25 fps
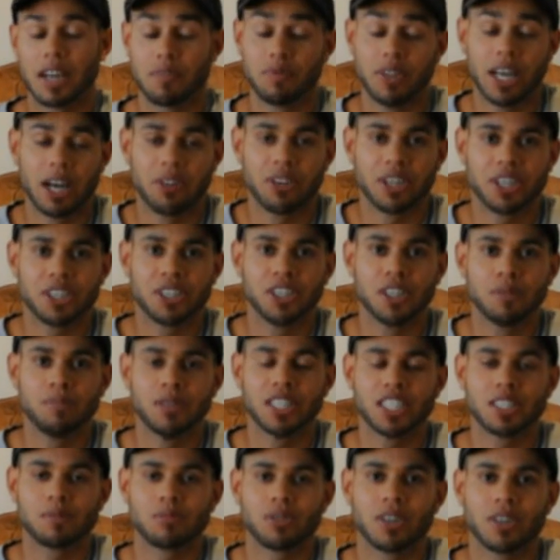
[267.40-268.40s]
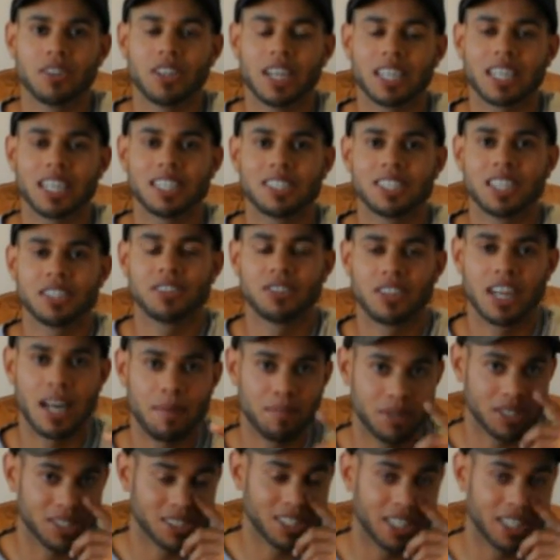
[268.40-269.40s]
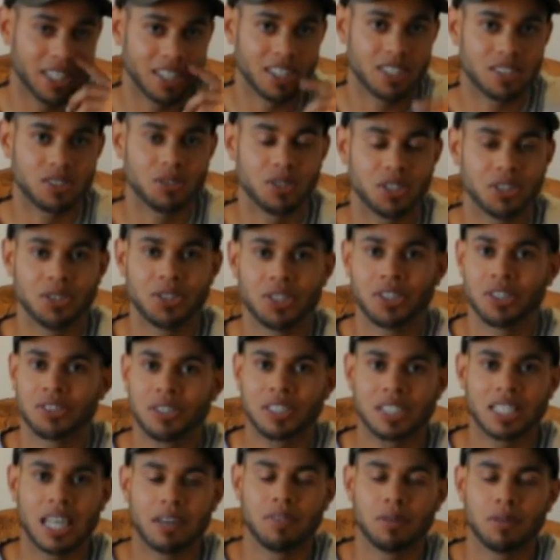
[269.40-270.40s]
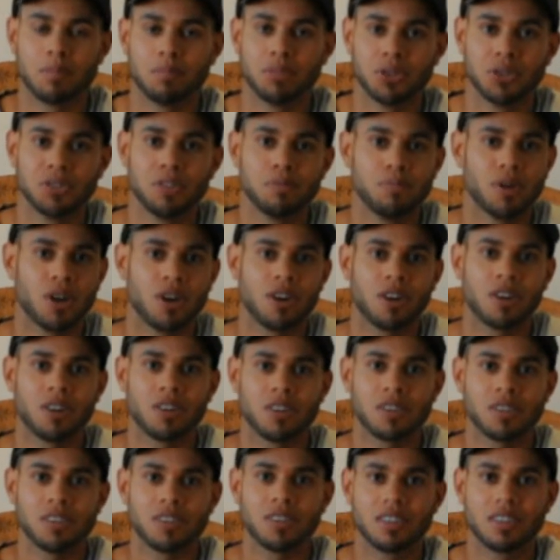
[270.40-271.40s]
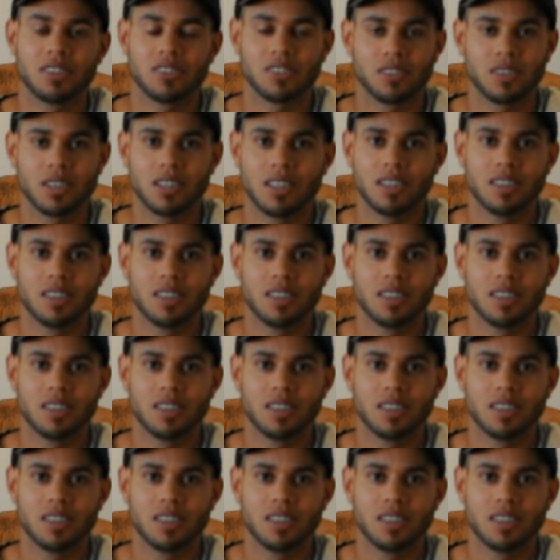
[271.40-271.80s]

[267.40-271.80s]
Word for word: Now, they could be spread. Like I said, they're epistatic, so you could just have a blue bar